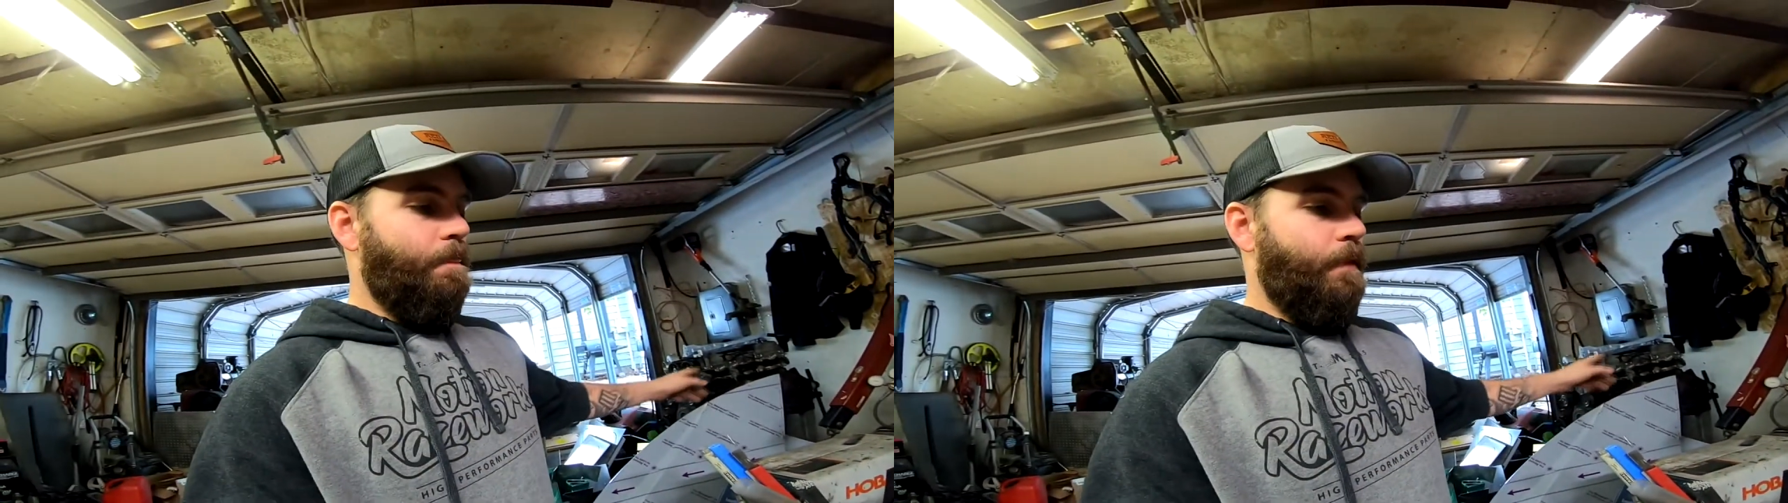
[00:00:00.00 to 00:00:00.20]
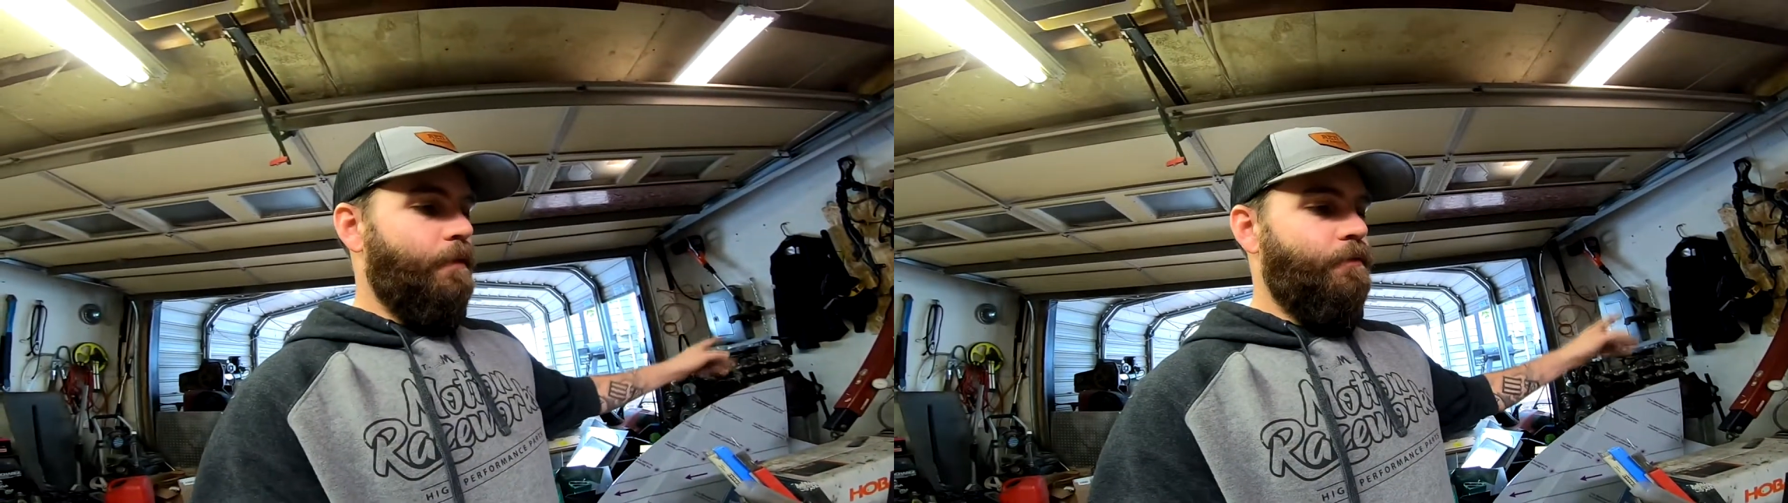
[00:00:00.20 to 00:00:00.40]

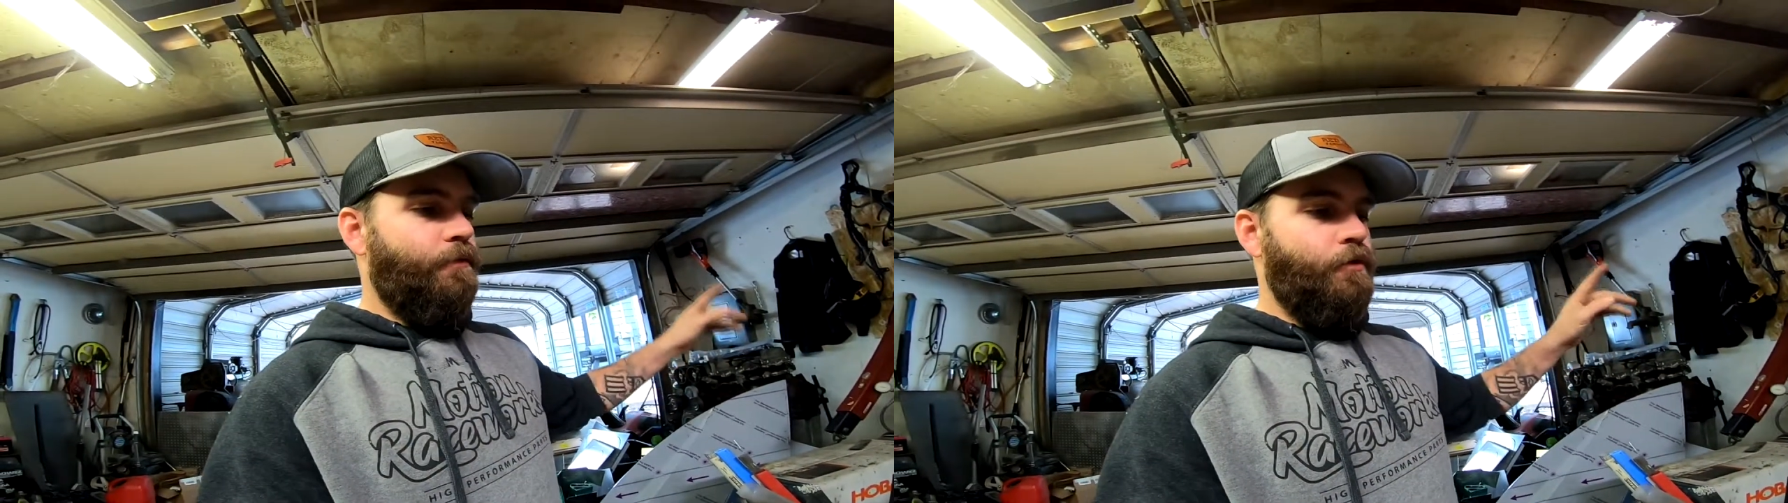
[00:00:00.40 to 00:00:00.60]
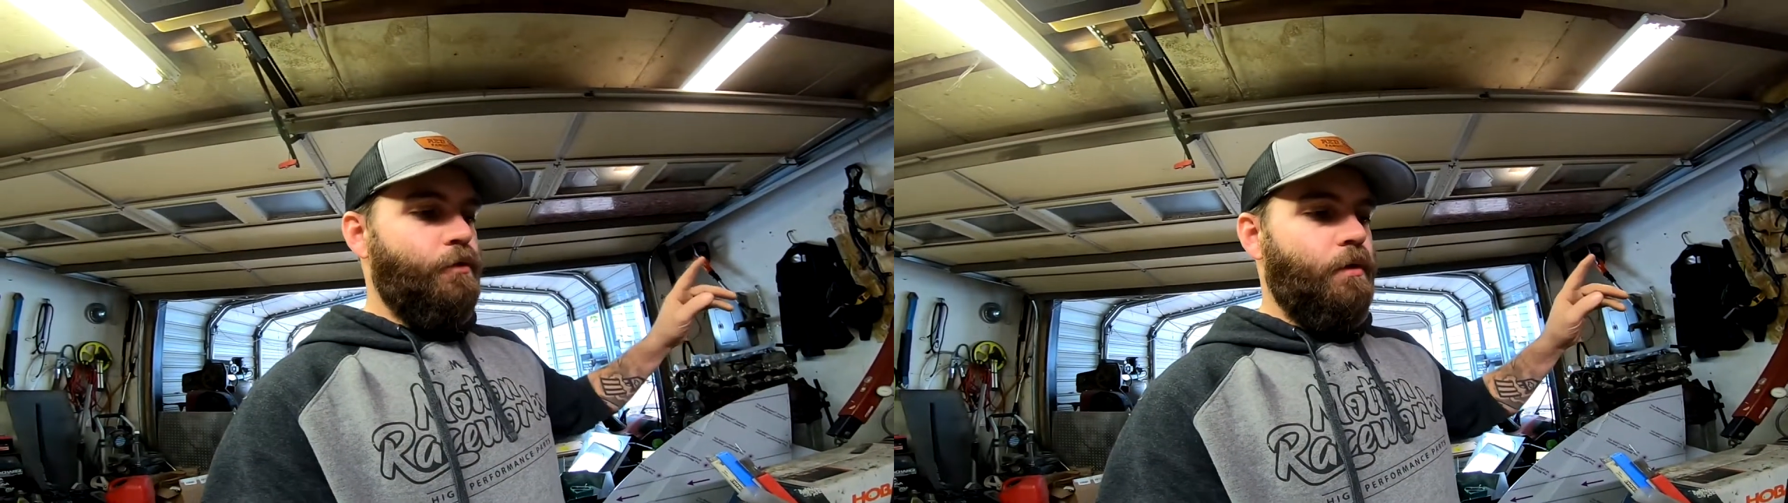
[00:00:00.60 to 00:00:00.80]

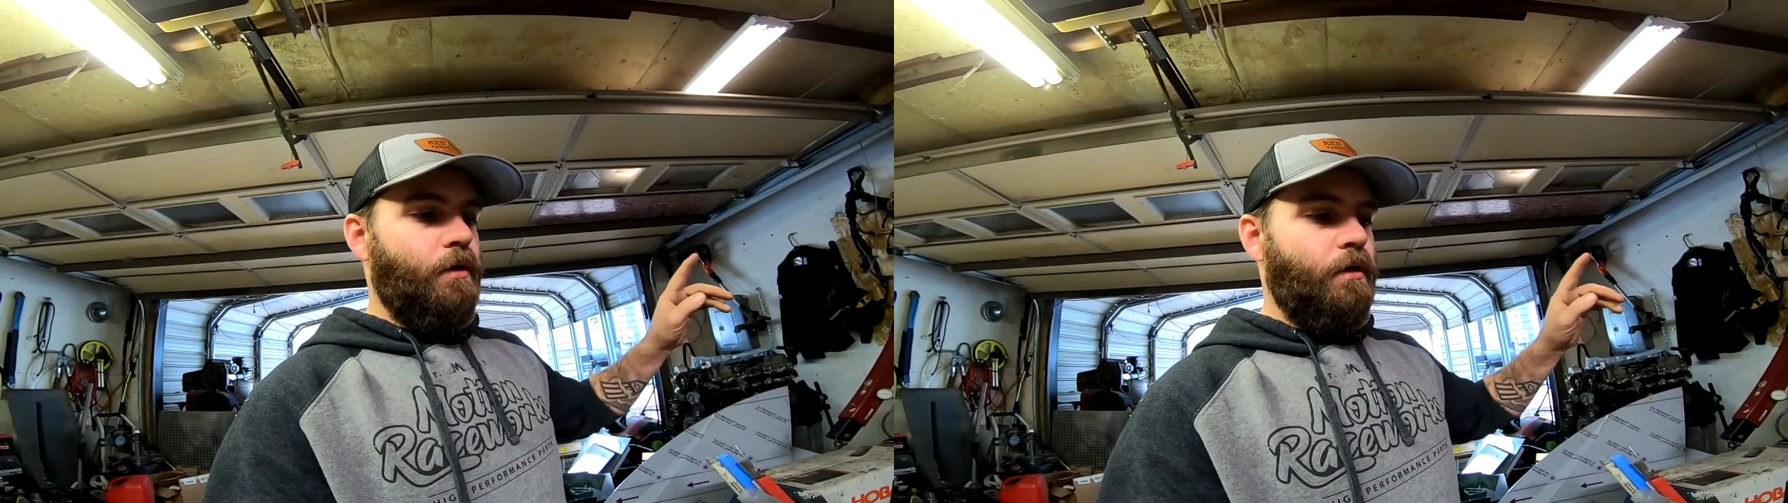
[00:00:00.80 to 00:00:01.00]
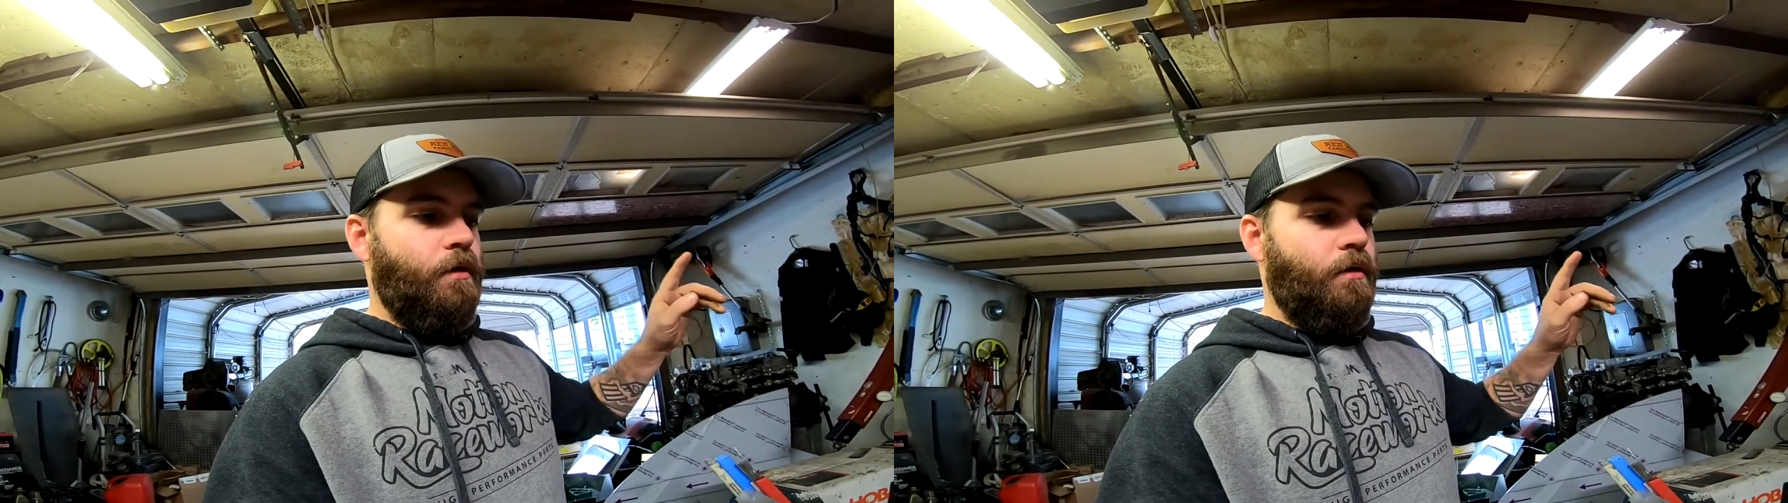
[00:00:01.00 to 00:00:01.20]
used
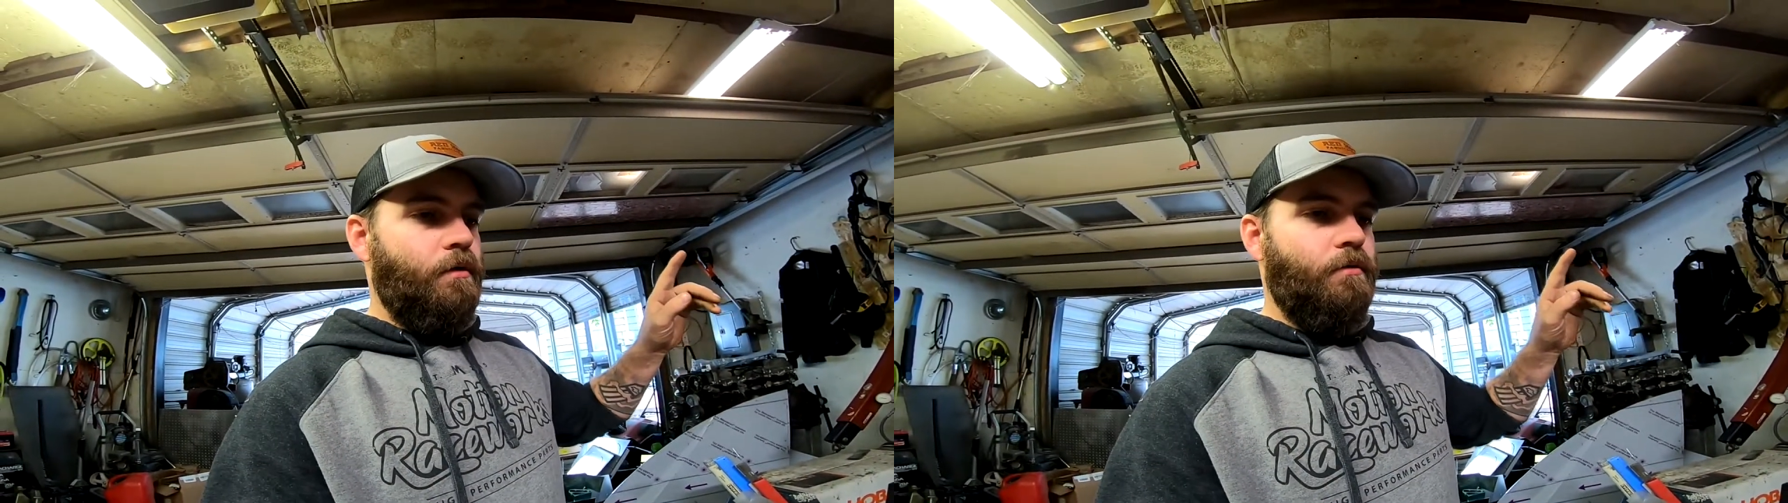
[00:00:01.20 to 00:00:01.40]
to